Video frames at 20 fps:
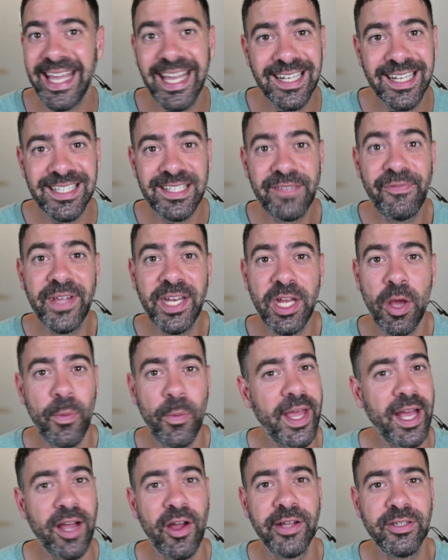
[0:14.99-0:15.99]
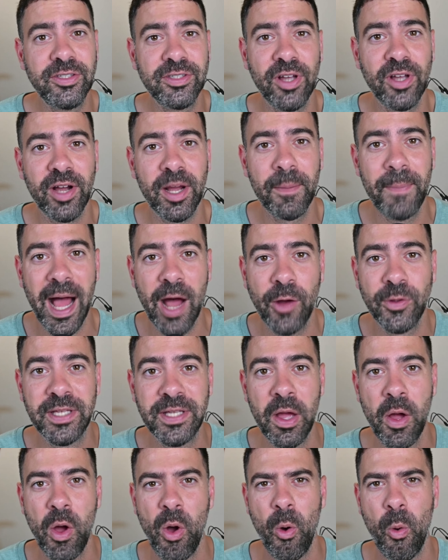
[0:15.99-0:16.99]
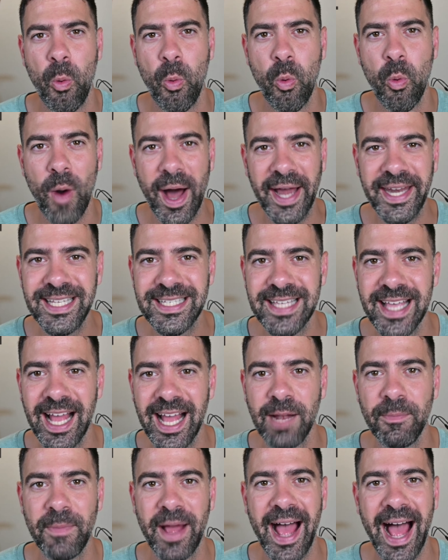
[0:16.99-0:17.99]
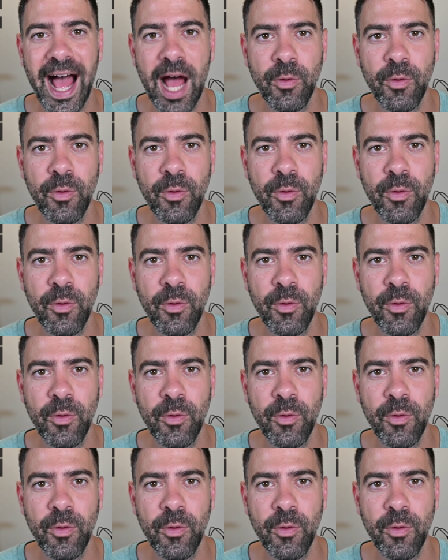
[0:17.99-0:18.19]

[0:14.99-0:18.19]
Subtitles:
In this video, we are going to talk about what is Helm,